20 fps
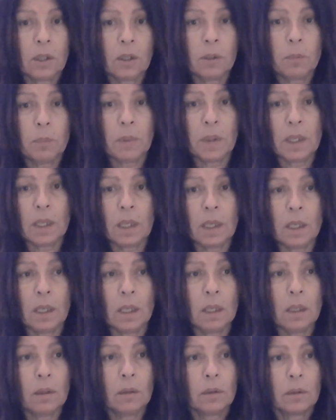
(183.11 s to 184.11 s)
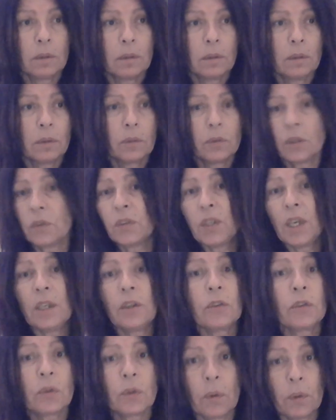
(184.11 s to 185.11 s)
Could be the 10
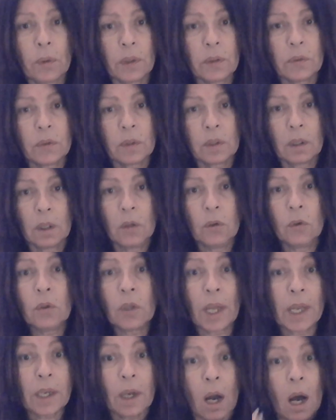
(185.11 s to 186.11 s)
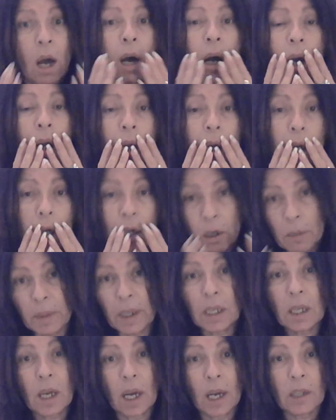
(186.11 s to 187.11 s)
of Swords, and you're like, oh
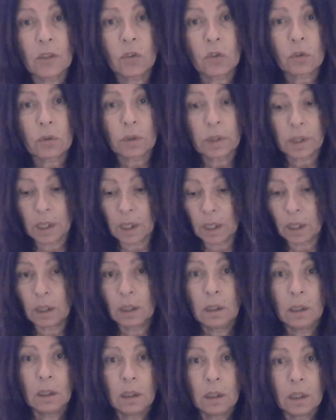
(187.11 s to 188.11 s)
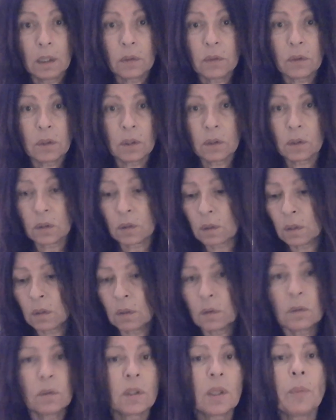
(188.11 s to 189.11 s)
my God, Julia, it's
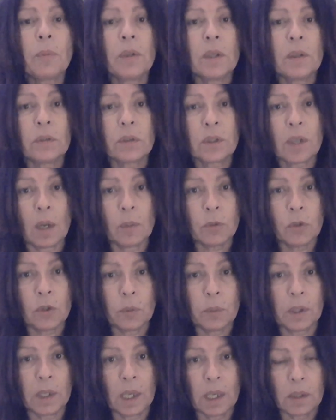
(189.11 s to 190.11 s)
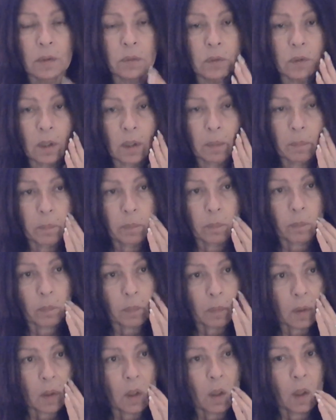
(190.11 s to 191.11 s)
something has come to an end.
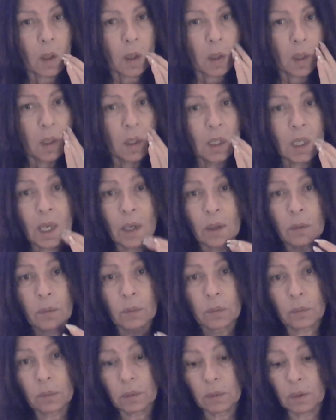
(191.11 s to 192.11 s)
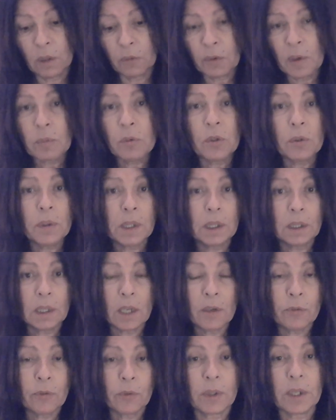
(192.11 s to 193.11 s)
Now, if I'm doing a
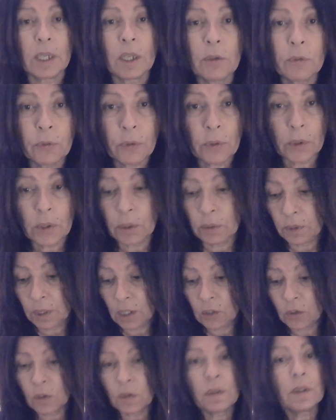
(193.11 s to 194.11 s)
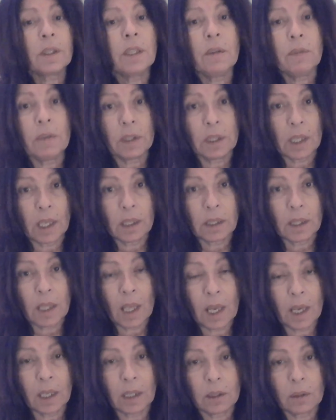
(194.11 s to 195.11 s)
love reading for you and I just leave it like
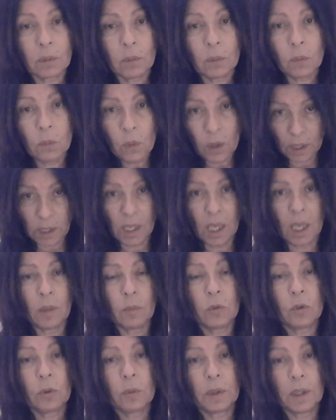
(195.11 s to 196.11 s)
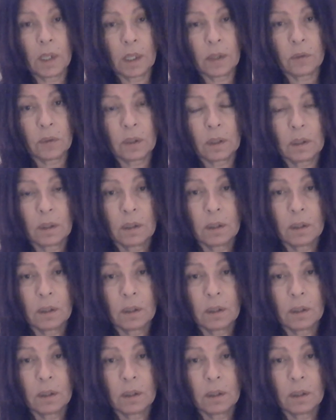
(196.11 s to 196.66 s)
that, what came to an end?